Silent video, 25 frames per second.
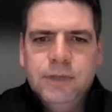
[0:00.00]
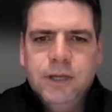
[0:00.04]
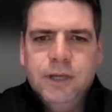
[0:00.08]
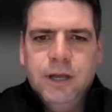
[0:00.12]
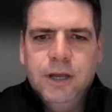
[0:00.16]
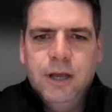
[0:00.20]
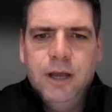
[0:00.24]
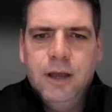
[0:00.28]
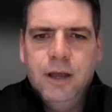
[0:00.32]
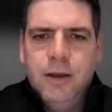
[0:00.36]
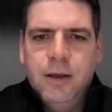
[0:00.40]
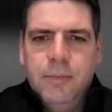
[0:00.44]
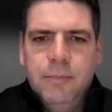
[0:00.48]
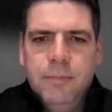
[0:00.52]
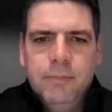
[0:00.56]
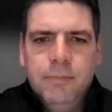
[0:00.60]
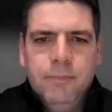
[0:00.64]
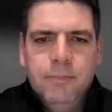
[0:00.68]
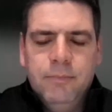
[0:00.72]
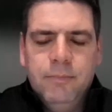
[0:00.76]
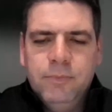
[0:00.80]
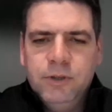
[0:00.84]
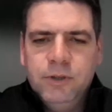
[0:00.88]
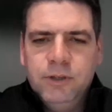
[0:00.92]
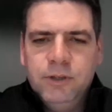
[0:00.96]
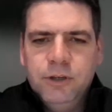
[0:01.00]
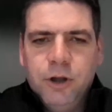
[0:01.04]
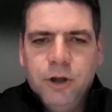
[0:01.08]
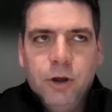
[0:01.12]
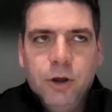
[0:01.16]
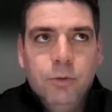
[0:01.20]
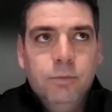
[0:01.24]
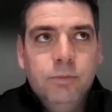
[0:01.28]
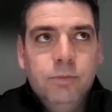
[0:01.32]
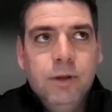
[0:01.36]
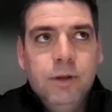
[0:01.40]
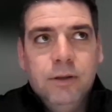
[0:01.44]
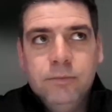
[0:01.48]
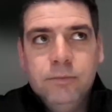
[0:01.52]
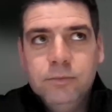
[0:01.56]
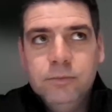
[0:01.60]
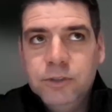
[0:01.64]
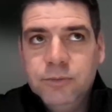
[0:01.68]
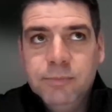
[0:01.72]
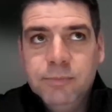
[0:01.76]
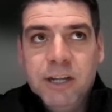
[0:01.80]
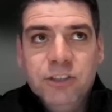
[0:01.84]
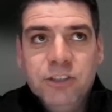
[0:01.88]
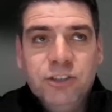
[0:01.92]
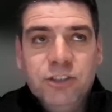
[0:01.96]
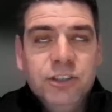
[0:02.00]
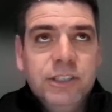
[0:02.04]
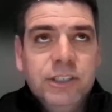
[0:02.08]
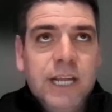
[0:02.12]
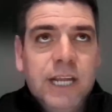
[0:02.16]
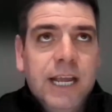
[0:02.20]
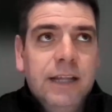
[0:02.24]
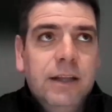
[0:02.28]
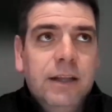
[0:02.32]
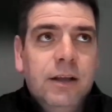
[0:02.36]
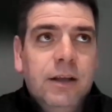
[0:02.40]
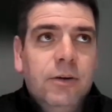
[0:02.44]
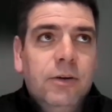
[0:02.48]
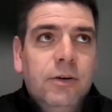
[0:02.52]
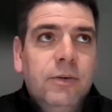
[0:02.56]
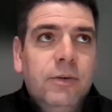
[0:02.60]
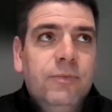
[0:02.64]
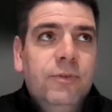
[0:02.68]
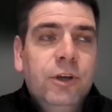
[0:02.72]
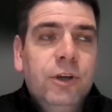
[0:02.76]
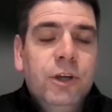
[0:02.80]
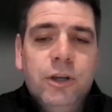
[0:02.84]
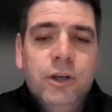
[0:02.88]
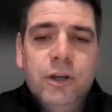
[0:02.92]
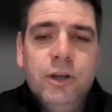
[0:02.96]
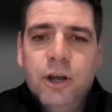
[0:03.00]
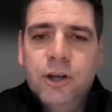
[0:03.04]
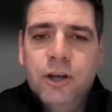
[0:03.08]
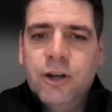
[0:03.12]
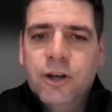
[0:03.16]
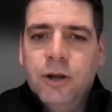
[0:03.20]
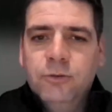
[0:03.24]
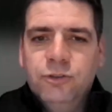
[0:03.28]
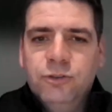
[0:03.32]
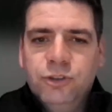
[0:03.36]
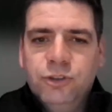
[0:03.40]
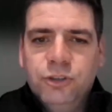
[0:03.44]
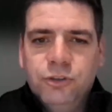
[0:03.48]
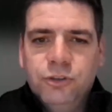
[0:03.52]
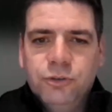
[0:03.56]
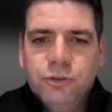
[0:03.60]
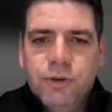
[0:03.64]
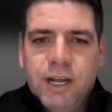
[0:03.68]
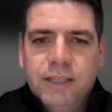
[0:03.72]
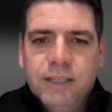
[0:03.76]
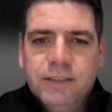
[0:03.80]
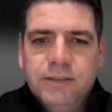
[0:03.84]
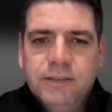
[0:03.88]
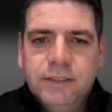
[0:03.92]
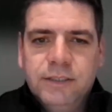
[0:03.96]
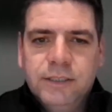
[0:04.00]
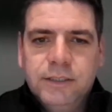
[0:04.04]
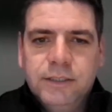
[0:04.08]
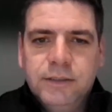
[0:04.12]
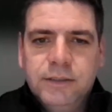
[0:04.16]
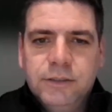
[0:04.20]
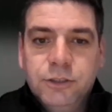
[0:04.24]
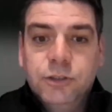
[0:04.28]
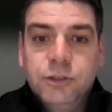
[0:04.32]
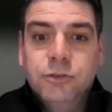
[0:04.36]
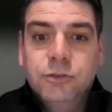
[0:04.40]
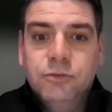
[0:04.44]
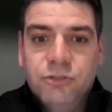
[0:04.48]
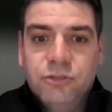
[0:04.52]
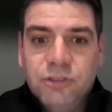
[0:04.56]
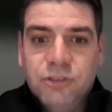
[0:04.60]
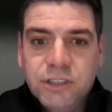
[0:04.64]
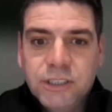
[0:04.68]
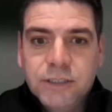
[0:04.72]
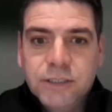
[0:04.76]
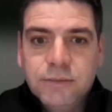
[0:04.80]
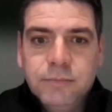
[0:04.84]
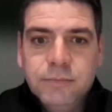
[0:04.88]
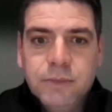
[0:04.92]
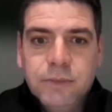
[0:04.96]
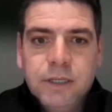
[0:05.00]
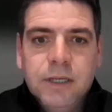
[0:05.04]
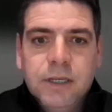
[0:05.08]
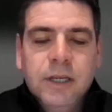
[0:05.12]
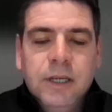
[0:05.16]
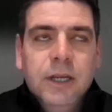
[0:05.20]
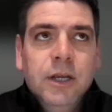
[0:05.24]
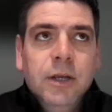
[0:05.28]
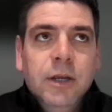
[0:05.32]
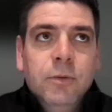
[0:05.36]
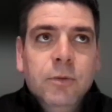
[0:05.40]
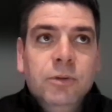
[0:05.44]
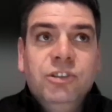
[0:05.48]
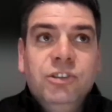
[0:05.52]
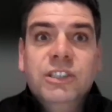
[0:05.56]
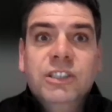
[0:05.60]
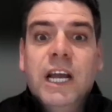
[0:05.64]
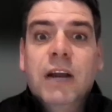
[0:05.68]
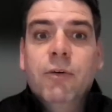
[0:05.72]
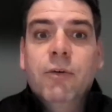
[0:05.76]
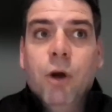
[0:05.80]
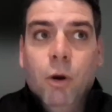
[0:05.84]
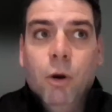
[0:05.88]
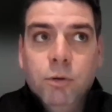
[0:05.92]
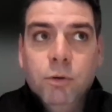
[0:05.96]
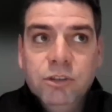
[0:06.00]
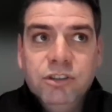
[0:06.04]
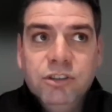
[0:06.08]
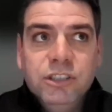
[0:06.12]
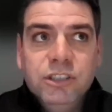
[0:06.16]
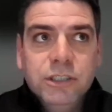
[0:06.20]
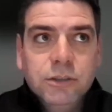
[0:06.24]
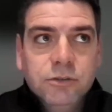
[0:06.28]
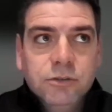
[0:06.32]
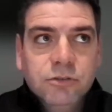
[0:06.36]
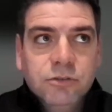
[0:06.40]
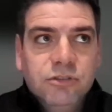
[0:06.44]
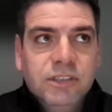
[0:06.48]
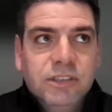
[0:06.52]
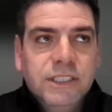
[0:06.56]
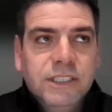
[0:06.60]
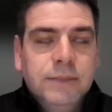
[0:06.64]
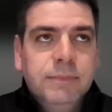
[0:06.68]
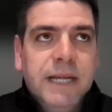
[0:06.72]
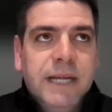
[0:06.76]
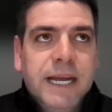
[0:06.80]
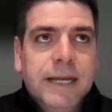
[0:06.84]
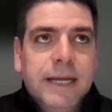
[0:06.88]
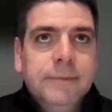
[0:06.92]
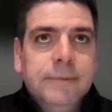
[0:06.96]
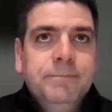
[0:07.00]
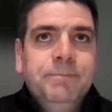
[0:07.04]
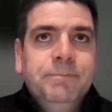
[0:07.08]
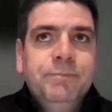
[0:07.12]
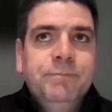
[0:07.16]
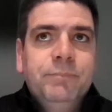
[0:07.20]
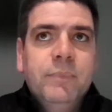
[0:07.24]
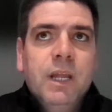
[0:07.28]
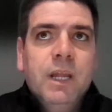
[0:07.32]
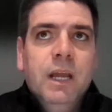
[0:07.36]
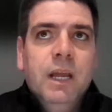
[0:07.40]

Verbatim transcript: You know, you mentioned there that I coached the under-18 girls team, which is our oldest girls team now.